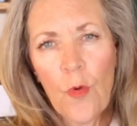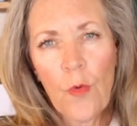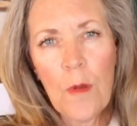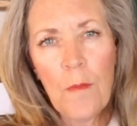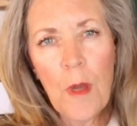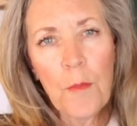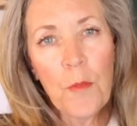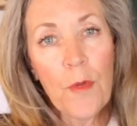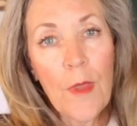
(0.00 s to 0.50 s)

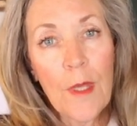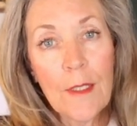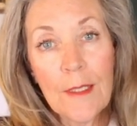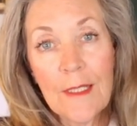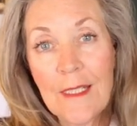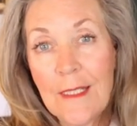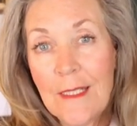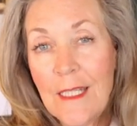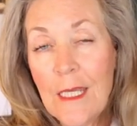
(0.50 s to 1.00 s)
remember
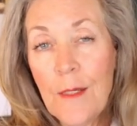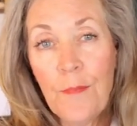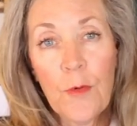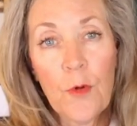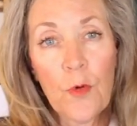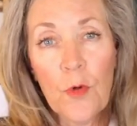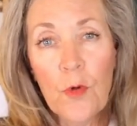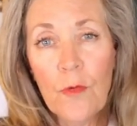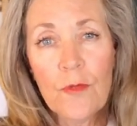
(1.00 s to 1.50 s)
that
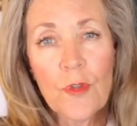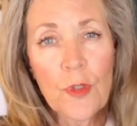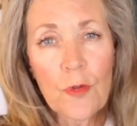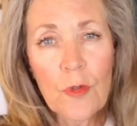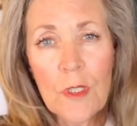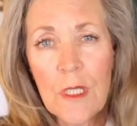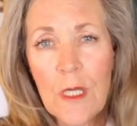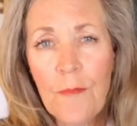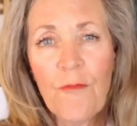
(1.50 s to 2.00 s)
deep grooves
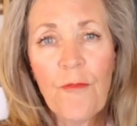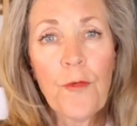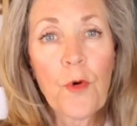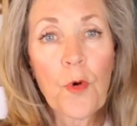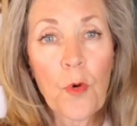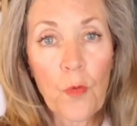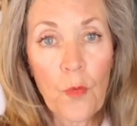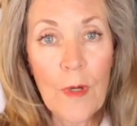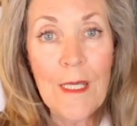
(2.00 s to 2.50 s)
are deep
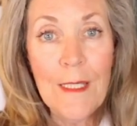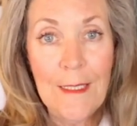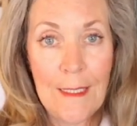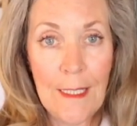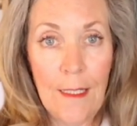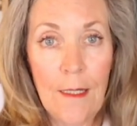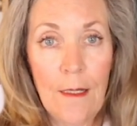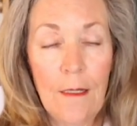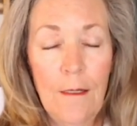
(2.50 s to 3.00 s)
for a
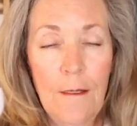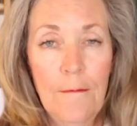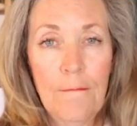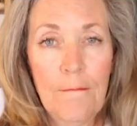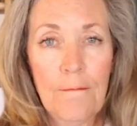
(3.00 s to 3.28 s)
reason.